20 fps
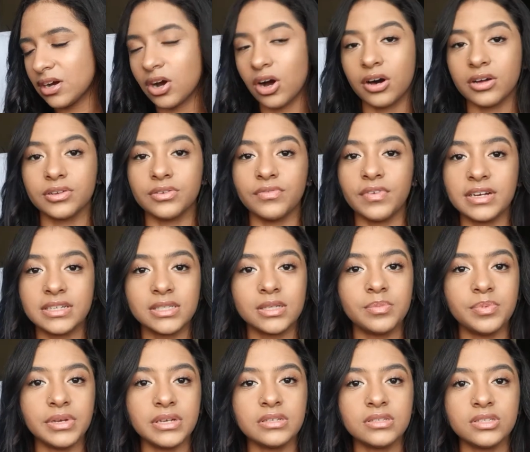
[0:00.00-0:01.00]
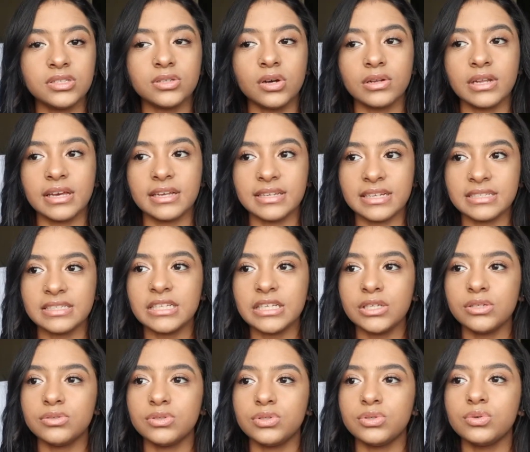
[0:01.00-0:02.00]
called recipes. So like, let's say
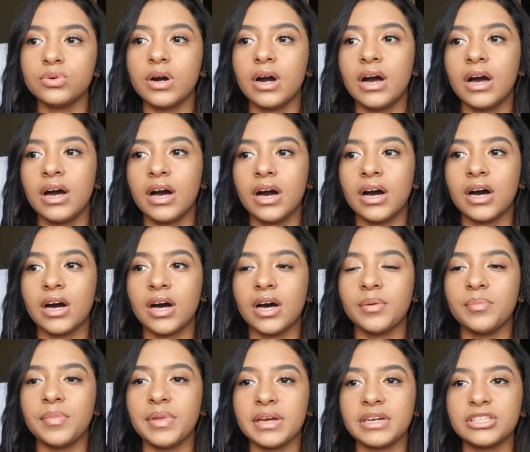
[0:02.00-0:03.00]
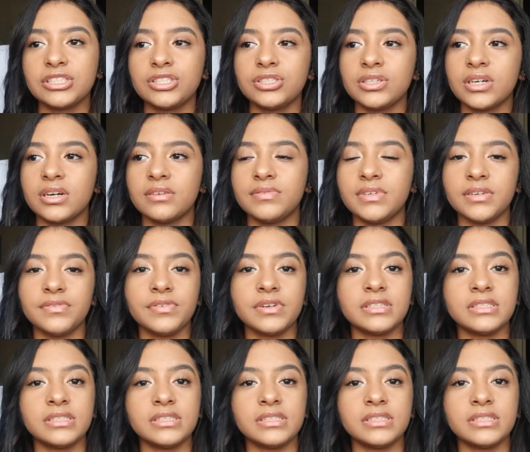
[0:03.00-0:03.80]
you do a mixture of different